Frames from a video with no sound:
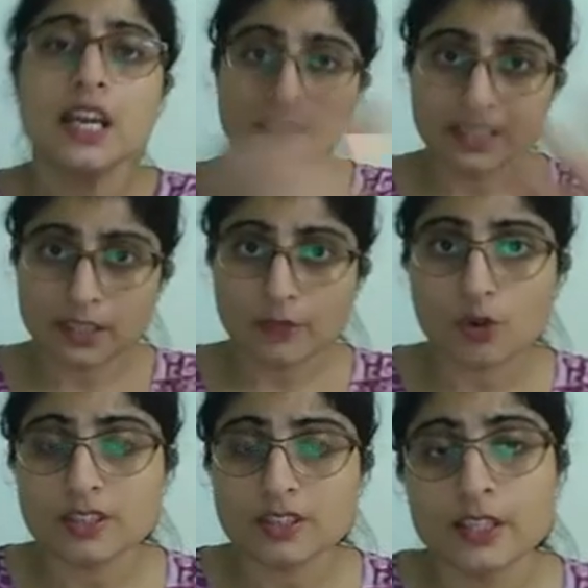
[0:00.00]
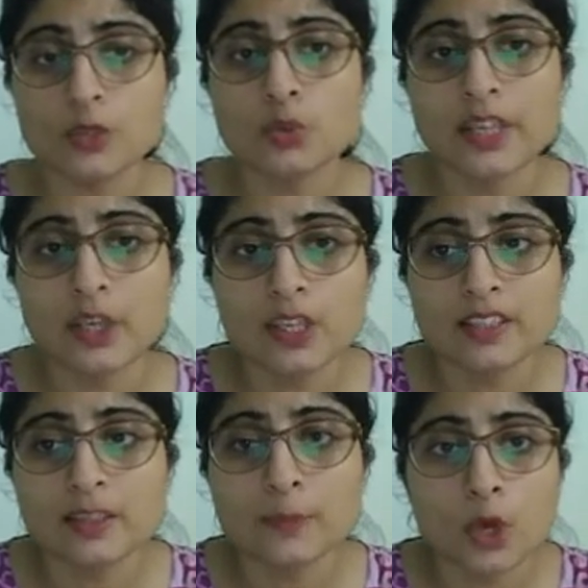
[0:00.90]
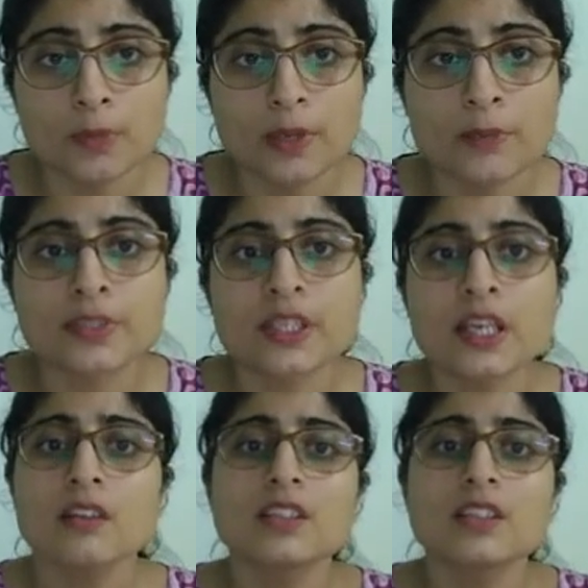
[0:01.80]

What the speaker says: It is, of course, there to regulate the problems.